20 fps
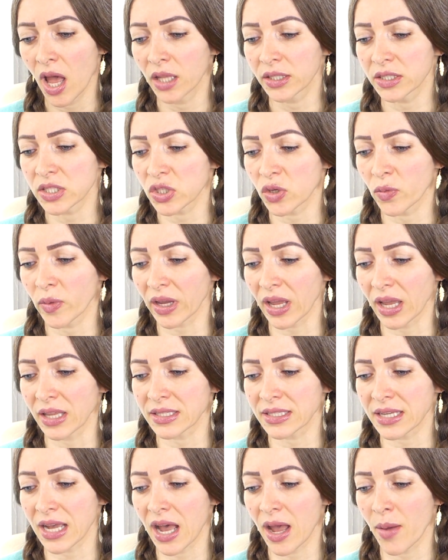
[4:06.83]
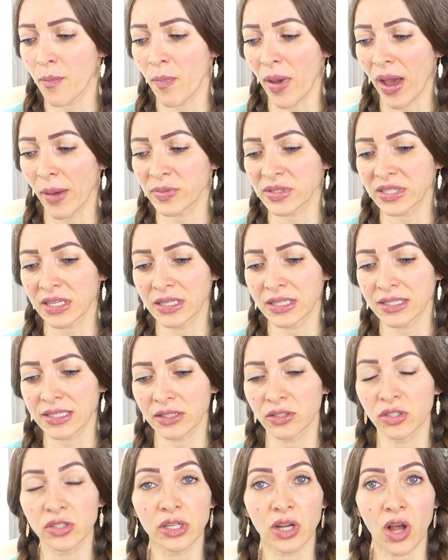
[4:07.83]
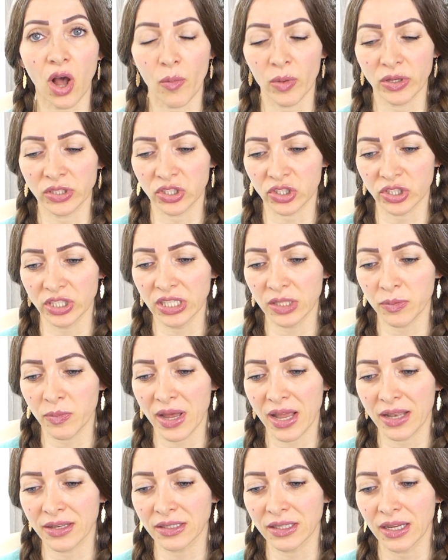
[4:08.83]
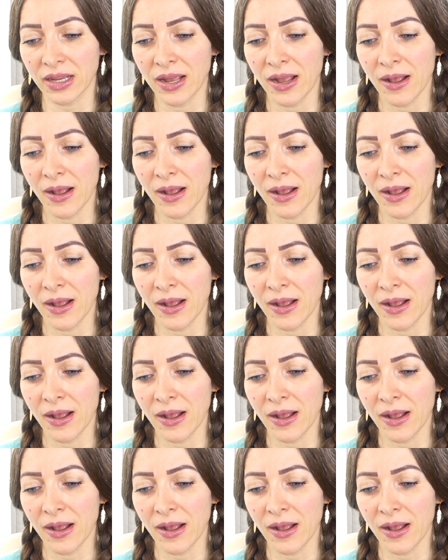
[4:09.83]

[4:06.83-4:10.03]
The stomach enzyme pepsin is another common treatment